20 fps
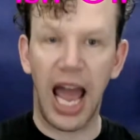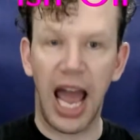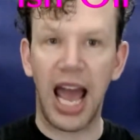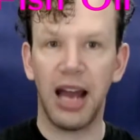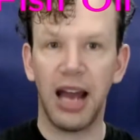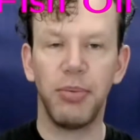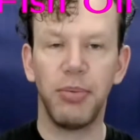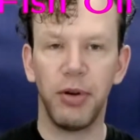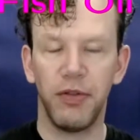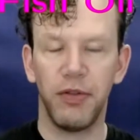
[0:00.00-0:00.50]

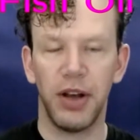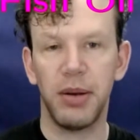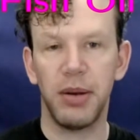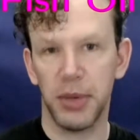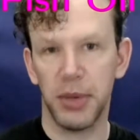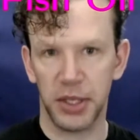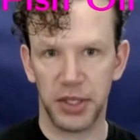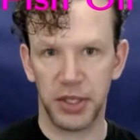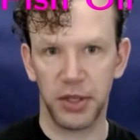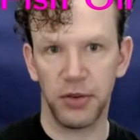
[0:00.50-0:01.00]
and prevent
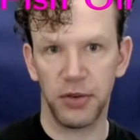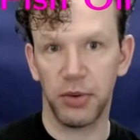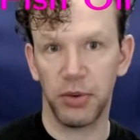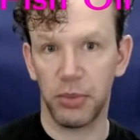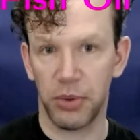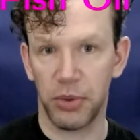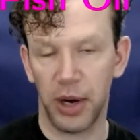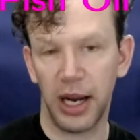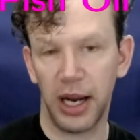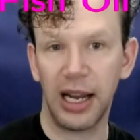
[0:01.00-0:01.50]
muscle from
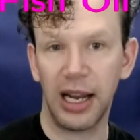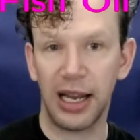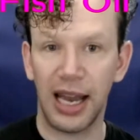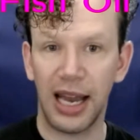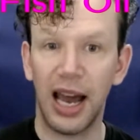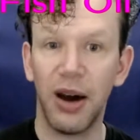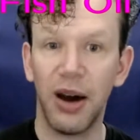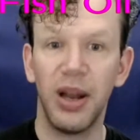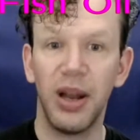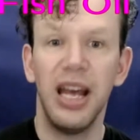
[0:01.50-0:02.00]
breaking
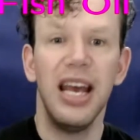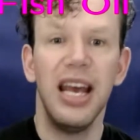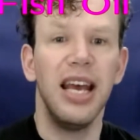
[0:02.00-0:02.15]
down.